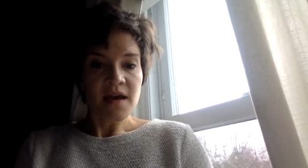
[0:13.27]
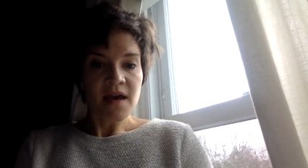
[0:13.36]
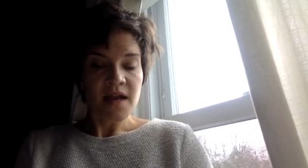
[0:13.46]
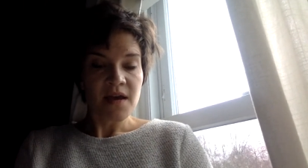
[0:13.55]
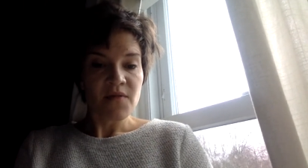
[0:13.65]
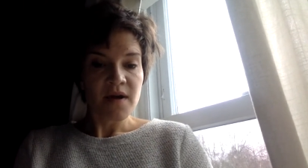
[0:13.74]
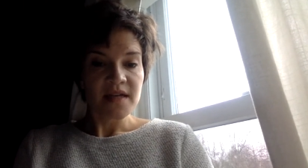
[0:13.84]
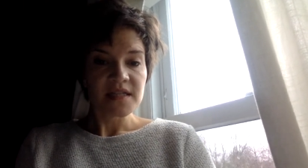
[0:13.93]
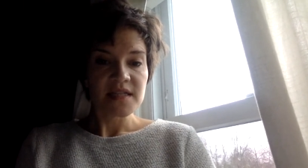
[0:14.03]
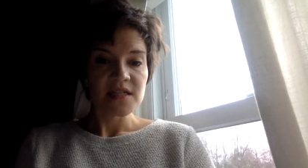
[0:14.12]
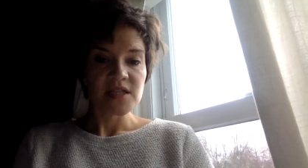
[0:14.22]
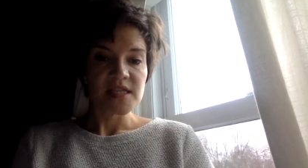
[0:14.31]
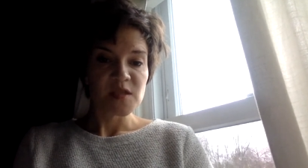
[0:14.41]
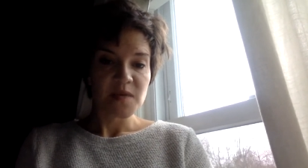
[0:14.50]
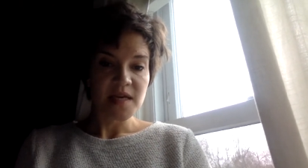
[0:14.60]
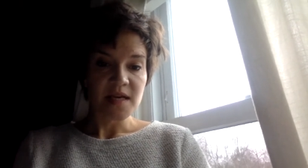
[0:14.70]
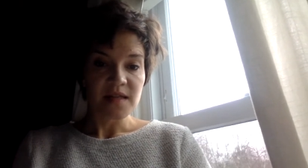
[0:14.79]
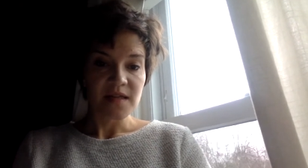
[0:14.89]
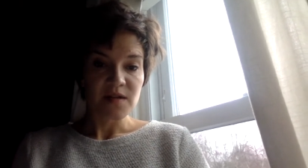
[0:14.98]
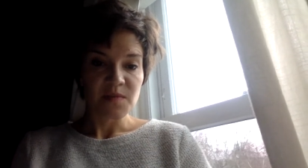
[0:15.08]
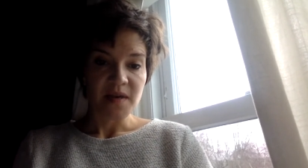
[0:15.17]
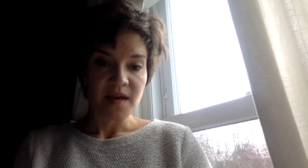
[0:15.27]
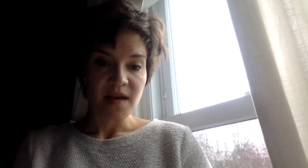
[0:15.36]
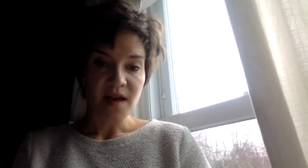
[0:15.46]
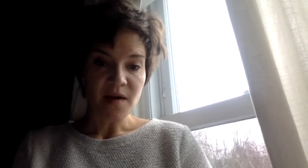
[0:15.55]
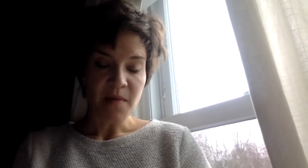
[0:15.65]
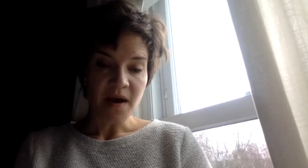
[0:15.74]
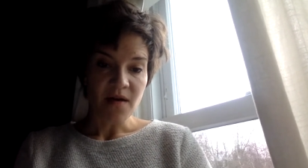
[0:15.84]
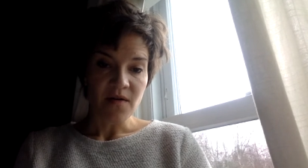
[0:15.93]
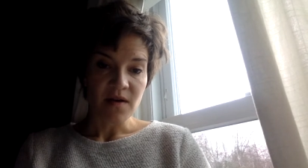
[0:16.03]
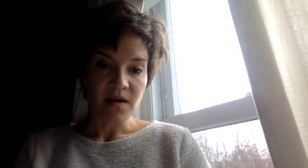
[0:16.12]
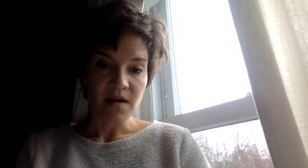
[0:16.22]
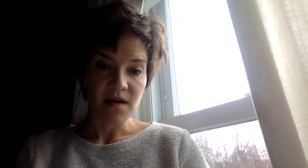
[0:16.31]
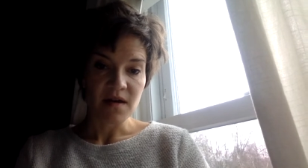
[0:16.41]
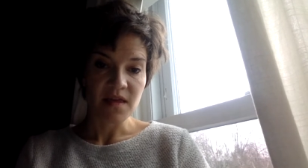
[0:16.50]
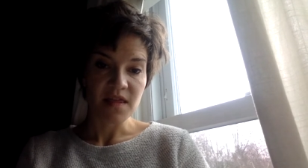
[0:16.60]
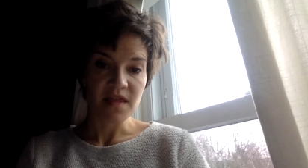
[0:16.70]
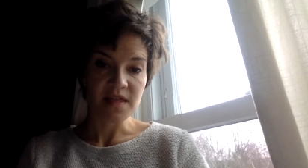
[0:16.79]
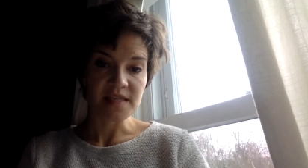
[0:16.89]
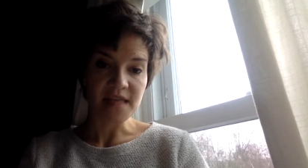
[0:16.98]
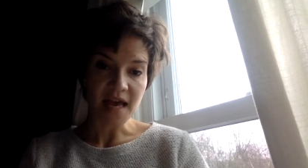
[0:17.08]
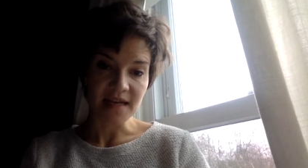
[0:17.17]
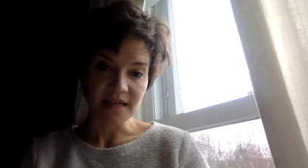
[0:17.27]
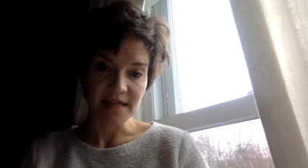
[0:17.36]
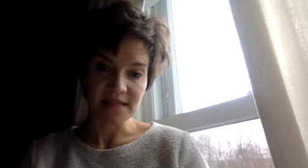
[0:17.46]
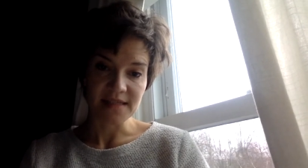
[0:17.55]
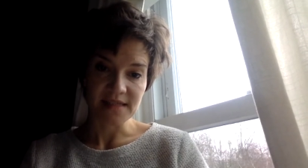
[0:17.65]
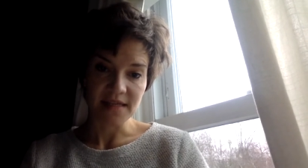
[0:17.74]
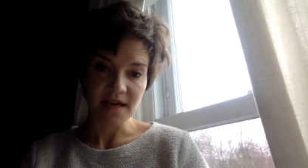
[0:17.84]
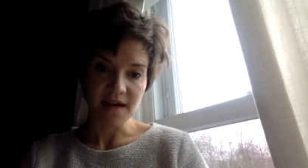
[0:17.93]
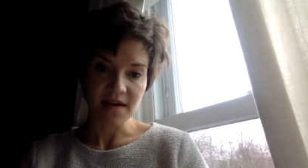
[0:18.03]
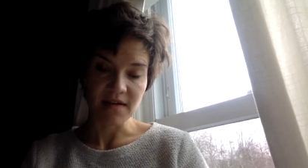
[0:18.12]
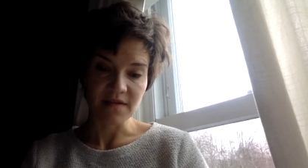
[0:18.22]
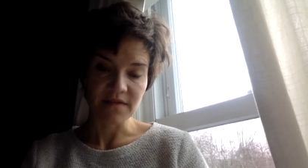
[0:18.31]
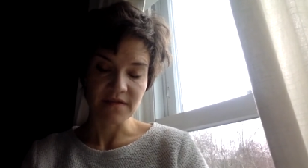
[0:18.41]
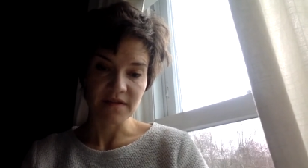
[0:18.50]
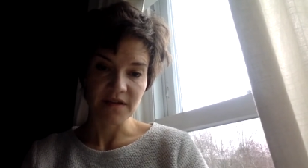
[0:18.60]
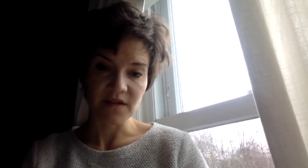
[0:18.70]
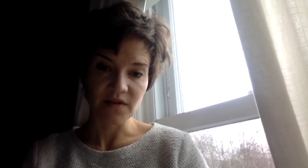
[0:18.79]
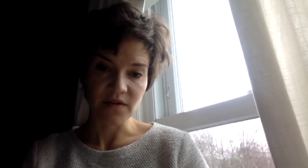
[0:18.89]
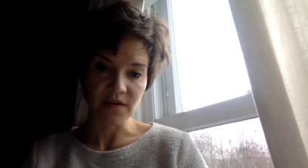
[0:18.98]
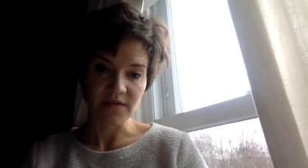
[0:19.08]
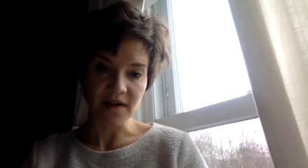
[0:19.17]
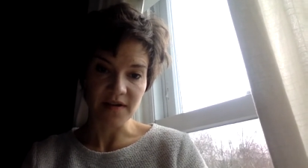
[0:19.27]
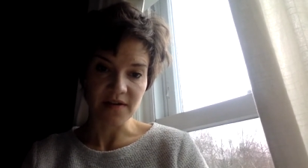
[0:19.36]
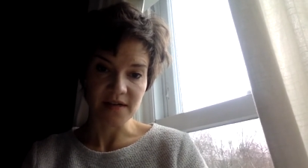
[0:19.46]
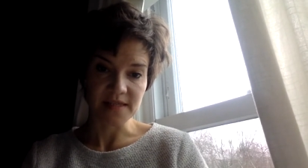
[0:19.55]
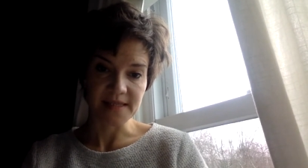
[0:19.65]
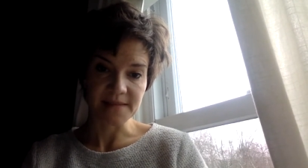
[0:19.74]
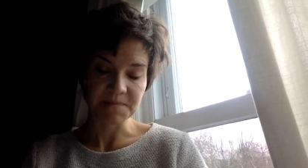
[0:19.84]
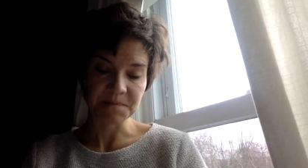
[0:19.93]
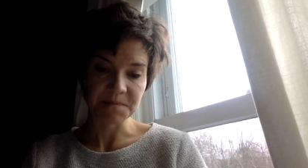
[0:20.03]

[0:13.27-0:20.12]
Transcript: And I wanted to just speak a little bit about the sadness of the coronavirus.